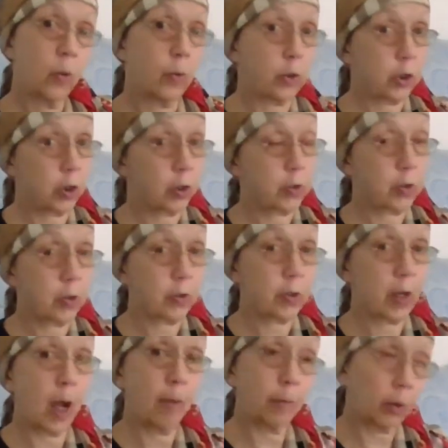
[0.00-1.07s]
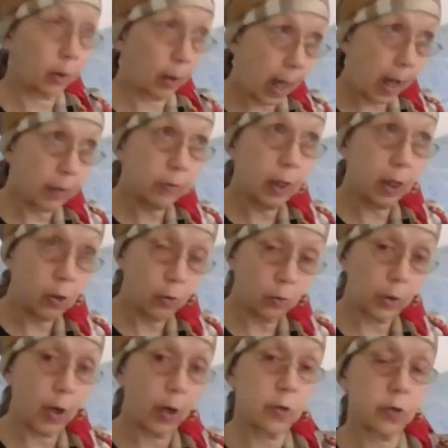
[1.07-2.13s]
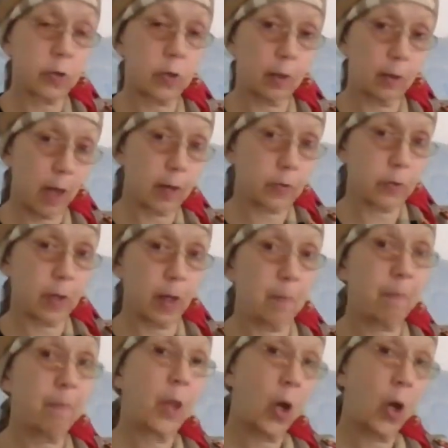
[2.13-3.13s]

which is to say, I'm glad that you learned the lesson.